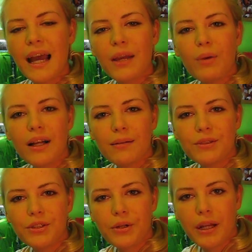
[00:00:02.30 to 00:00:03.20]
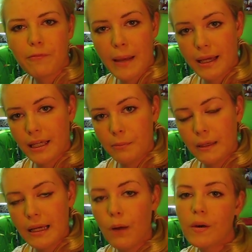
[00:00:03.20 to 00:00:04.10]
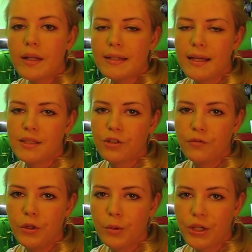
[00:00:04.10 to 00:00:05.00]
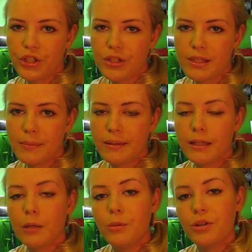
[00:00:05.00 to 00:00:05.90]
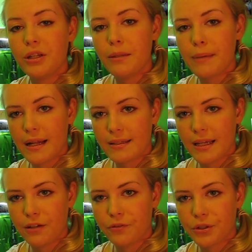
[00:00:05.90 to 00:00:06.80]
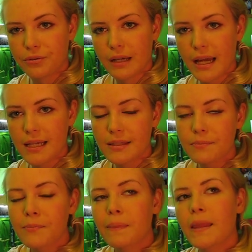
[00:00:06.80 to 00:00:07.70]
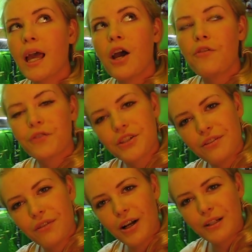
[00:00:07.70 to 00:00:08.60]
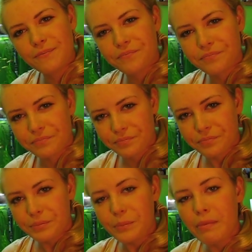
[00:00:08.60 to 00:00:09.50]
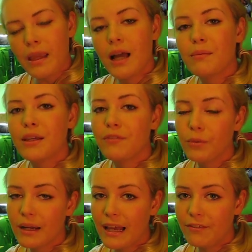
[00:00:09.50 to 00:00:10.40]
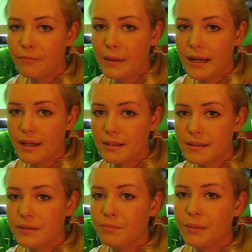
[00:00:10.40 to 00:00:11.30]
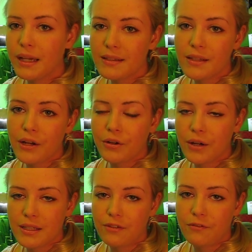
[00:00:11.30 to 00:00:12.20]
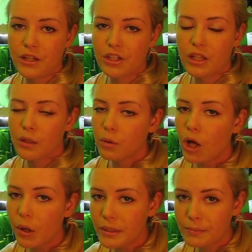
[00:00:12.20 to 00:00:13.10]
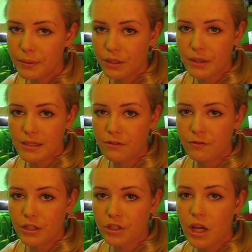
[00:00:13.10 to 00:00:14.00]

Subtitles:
Hi, welcome to Creative Pet Keeping. I wanted to answer a few questions about the community betta tank for you guys. First of all, if you want to have bettas, because they are aggressive fish, and they will always be aggressive fish,